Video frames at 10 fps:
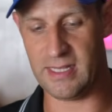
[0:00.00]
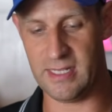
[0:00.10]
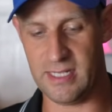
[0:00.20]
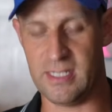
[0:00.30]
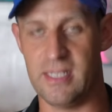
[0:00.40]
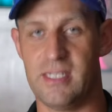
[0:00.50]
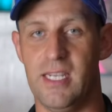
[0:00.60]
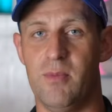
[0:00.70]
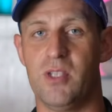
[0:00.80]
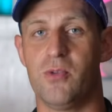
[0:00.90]
the distance
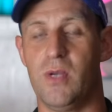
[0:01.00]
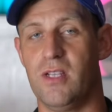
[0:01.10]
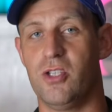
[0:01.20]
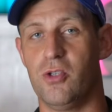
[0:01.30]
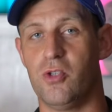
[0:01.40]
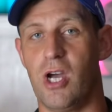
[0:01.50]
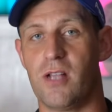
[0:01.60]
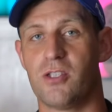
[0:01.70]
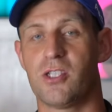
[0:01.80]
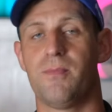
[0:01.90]
in between the 2
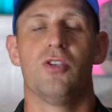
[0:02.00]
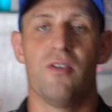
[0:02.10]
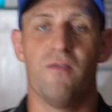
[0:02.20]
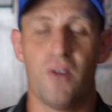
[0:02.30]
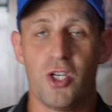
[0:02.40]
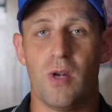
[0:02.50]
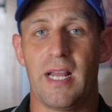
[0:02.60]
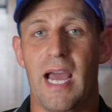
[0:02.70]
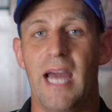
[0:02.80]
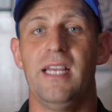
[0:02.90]
shots. So the virtual
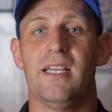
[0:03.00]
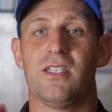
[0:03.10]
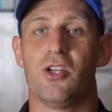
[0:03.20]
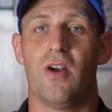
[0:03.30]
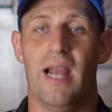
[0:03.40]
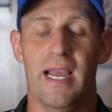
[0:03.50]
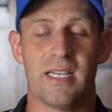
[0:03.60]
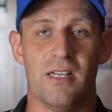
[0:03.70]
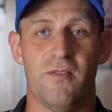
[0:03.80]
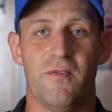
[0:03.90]
caddy is another
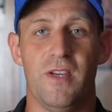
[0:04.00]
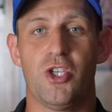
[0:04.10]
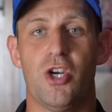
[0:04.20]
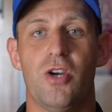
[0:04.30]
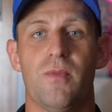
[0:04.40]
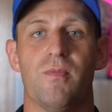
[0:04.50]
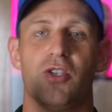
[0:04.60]
excellent feature.